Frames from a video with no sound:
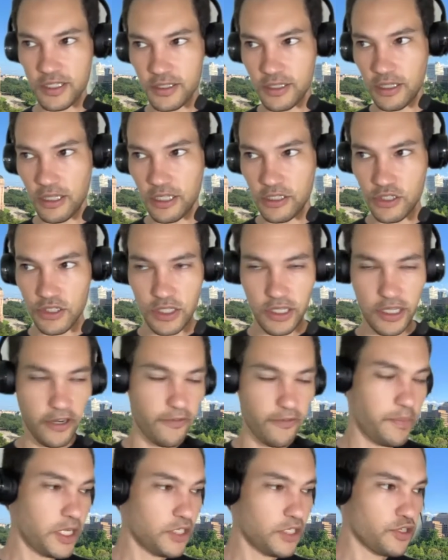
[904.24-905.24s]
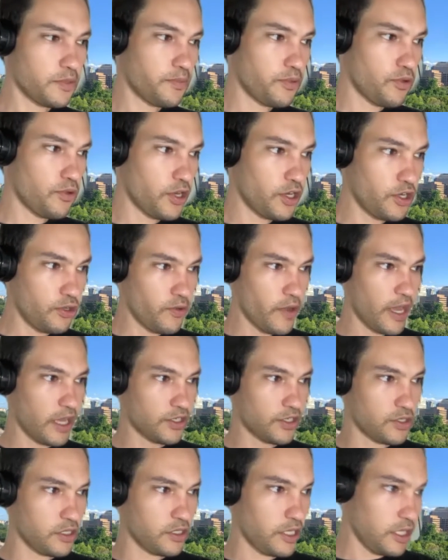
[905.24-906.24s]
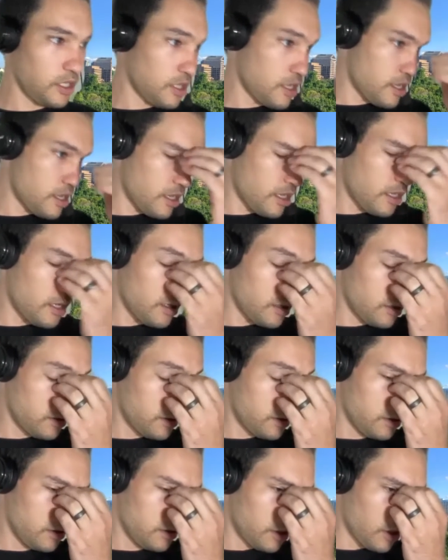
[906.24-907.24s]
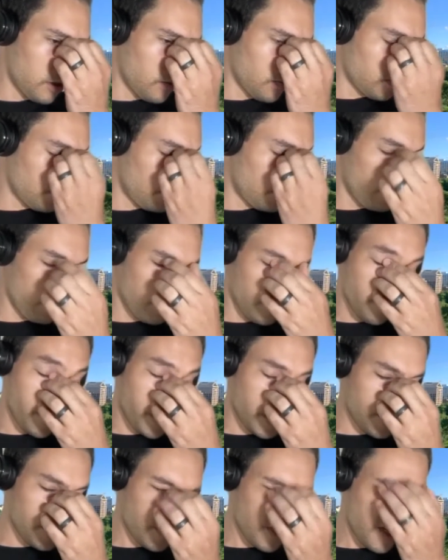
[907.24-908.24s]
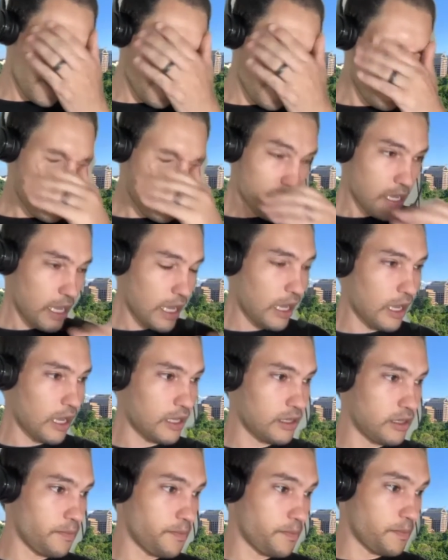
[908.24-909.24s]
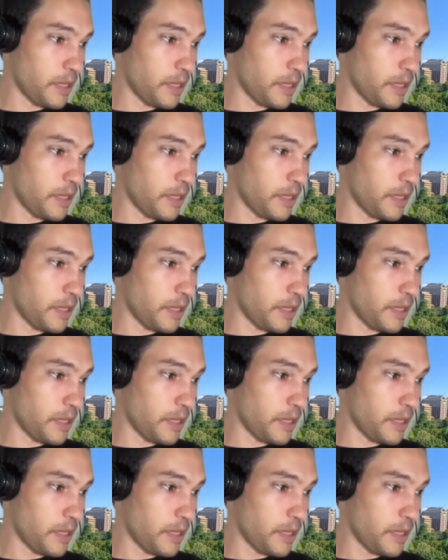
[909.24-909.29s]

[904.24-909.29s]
at the legislative budget board who actually do the budgeting, and